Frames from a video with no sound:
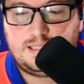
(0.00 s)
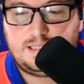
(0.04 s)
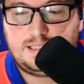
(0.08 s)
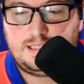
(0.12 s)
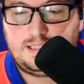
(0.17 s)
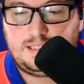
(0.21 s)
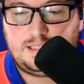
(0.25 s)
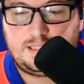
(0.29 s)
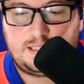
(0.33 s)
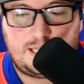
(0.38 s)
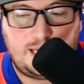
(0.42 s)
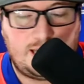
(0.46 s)

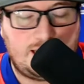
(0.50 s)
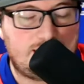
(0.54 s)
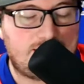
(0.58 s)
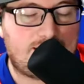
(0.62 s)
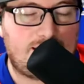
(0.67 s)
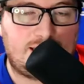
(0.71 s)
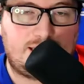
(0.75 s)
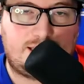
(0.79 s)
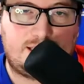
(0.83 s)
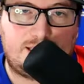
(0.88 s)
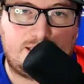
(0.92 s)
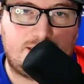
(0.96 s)
you can't
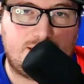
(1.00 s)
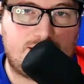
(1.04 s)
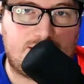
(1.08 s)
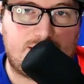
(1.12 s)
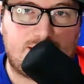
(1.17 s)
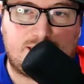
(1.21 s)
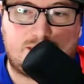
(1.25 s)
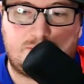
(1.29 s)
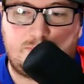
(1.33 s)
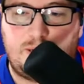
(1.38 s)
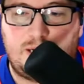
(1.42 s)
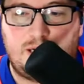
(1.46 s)
take
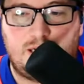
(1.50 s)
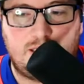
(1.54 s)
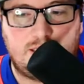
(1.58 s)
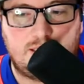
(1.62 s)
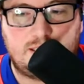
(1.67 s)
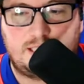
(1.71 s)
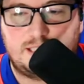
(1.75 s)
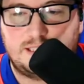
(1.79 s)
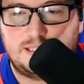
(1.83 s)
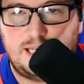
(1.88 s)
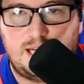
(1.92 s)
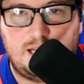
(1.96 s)
6 penalties
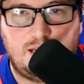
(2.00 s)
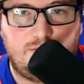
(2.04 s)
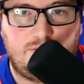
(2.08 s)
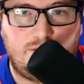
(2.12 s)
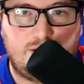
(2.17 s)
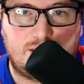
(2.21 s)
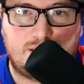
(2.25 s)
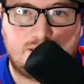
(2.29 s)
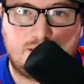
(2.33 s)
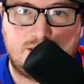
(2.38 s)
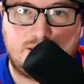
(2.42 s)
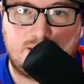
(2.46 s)
against
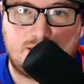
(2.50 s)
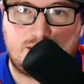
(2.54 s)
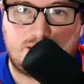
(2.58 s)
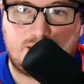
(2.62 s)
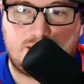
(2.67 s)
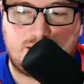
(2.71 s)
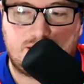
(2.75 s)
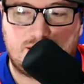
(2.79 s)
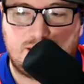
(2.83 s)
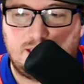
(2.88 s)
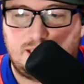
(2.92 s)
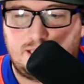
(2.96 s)
Halifax.
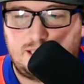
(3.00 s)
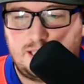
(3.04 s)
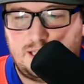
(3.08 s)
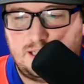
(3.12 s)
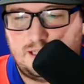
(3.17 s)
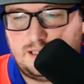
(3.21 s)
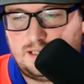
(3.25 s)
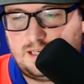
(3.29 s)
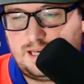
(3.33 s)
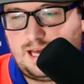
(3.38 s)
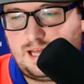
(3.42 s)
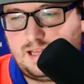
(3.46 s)

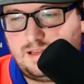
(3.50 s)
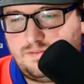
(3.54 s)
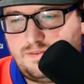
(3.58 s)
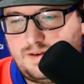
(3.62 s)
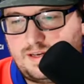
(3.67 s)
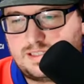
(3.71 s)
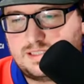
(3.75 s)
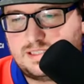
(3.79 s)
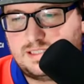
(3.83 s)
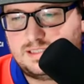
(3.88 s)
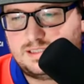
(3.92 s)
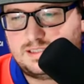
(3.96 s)

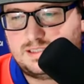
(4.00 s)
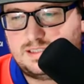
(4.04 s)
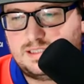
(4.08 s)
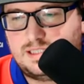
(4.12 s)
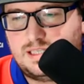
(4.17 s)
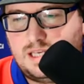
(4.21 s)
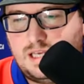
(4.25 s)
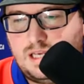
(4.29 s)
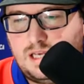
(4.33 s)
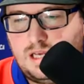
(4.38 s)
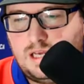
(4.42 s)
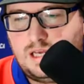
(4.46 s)
Halifax is
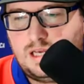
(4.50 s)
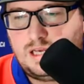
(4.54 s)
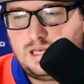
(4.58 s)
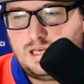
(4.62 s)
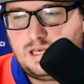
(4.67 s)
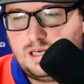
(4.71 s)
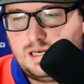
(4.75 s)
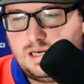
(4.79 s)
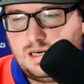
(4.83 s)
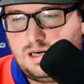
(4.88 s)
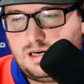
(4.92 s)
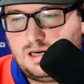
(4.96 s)

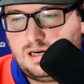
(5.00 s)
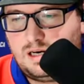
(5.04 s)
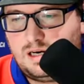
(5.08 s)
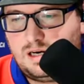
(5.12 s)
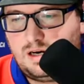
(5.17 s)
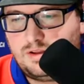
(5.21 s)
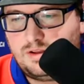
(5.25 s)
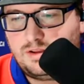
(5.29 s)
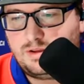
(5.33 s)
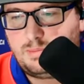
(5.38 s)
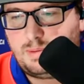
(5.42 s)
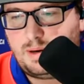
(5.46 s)

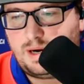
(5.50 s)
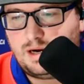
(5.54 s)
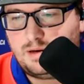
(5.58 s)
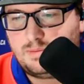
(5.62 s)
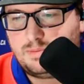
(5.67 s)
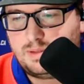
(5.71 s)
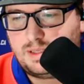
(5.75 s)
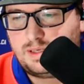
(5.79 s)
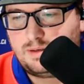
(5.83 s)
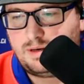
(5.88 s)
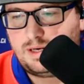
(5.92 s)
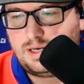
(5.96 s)
on the power
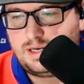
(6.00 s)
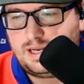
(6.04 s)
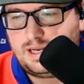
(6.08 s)
play right